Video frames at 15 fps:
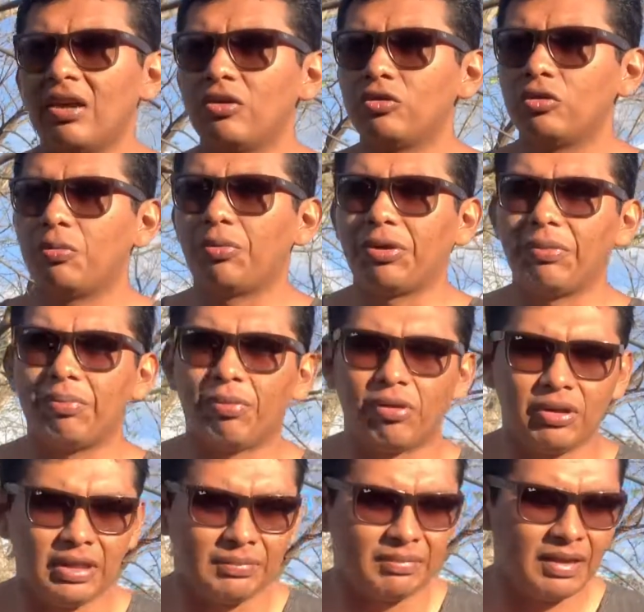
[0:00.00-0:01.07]
Super
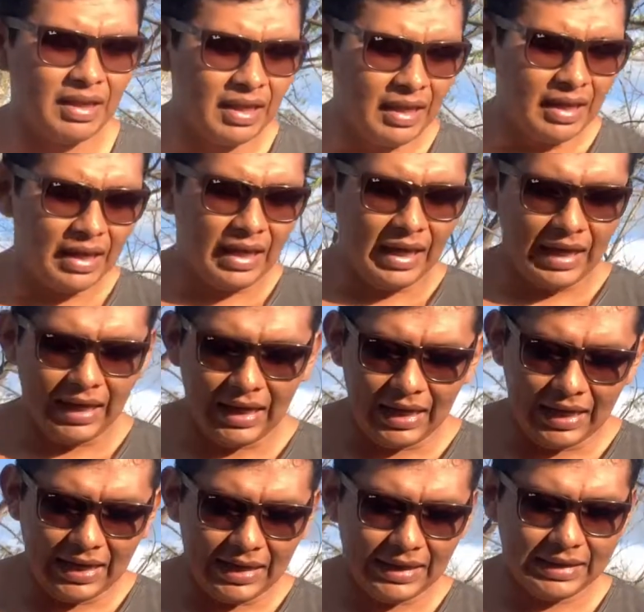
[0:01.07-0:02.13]
important.
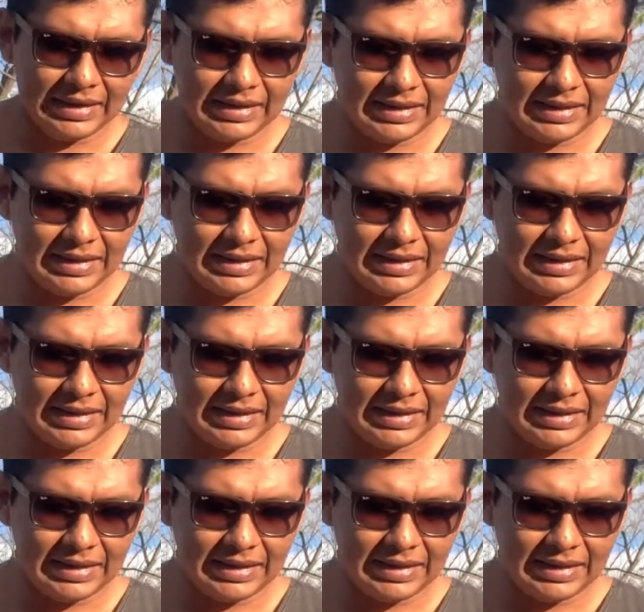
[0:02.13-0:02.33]
And